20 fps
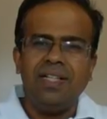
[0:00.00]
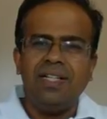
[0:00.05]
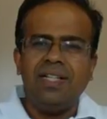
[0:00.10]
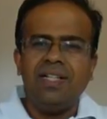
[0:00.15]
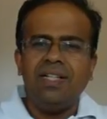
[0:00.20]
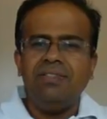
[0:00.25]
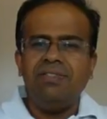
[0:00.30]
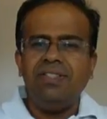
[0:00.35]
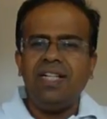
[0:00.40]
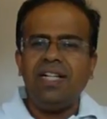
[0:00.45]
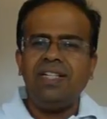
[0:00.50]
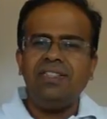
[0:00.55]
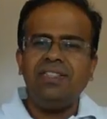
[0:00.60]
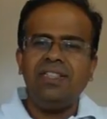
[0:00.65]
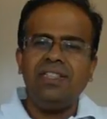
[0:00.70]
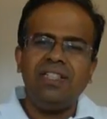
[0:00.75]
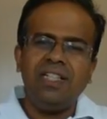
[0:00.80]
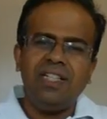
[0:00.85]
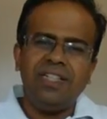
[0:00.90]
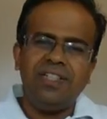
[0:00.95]
We had a
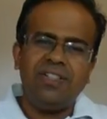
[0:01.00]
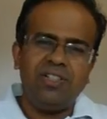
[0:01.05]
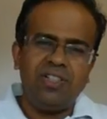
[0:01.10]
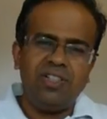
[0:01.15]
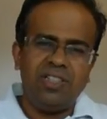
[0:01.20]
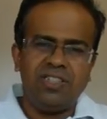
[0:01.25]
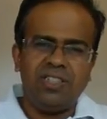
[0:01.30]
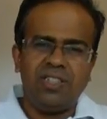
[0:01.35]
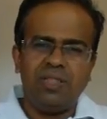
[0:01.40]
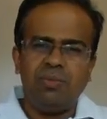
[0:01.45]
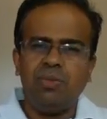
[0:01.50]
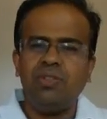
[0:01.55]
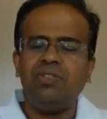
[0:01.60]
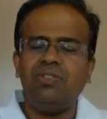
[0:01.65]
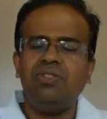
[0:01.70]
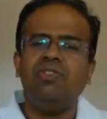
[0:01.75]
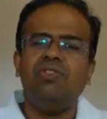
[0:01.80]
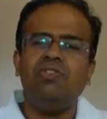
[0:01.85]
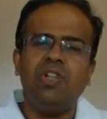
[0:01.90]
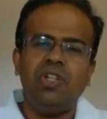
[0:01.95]
general introduction about
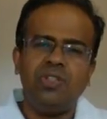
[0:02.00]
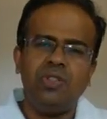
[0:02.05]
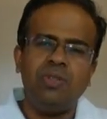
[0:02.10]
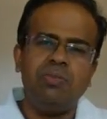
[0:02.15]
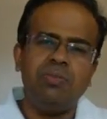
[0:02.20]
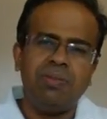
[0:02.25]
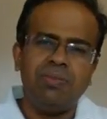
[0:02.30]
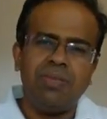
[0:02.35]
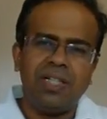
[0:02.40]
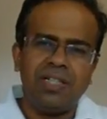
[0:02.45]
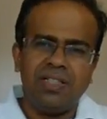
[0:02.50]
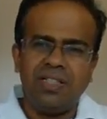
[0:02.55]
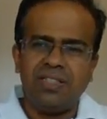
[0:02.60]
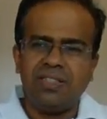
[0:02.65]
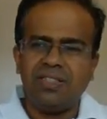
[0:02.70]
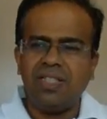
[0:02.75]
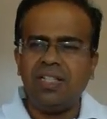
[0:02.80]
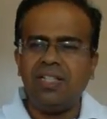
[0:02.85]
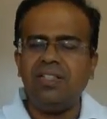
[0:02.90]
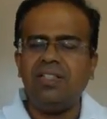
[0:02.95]
what tumor markers
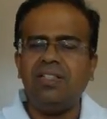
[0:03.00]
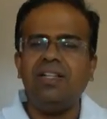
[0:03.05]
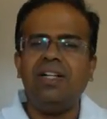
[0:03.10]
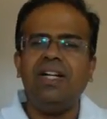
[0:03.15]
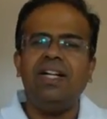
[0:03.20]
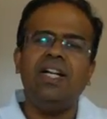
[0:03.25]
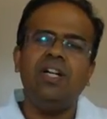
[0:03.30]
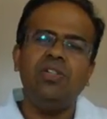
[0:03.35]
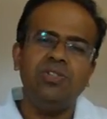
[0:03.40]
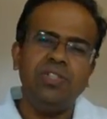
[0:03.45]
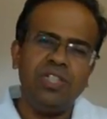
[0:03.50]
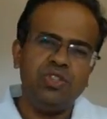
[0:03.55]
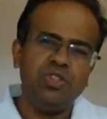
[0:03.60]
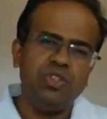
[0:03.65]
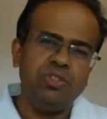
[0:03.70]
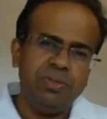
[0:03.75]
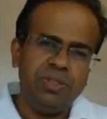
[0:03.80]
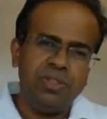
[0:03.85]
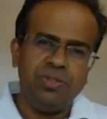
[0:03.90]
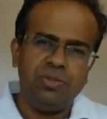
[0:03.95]
are and how they should
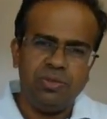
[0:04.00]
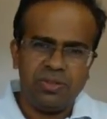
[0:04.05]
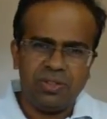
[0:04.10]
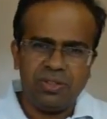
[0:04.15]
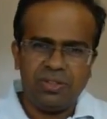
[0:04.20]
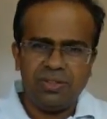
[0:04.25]
be used.